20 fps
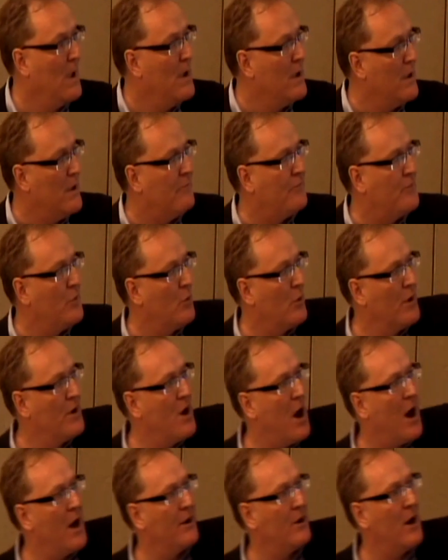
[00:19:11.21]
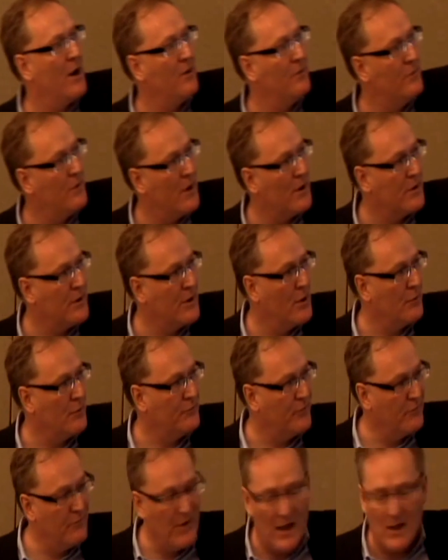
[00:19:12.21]
If you are not on, you know,
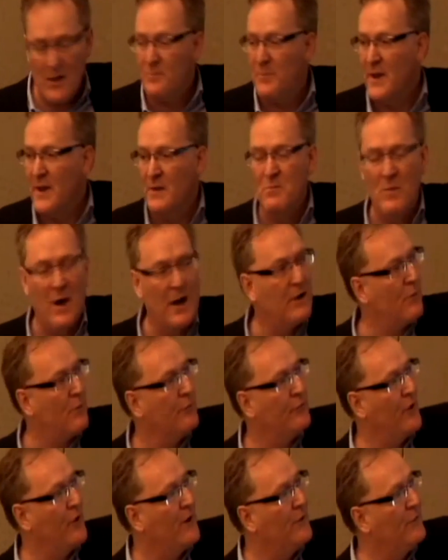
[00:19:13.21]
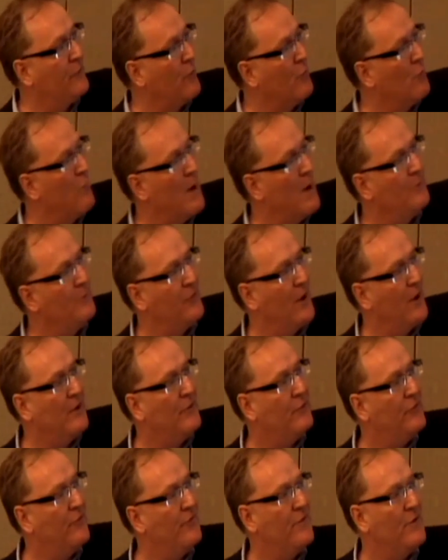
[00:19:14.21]
developing microsites or
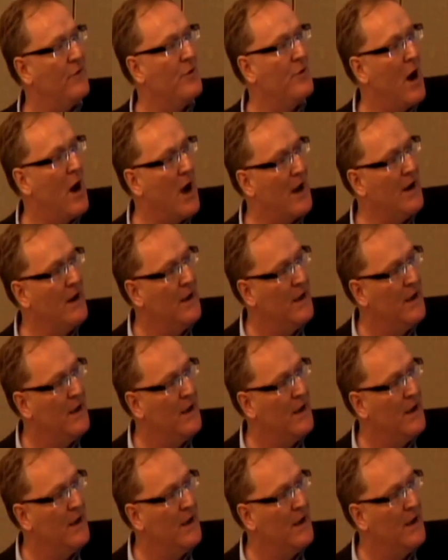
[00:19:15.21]
websites, if you're not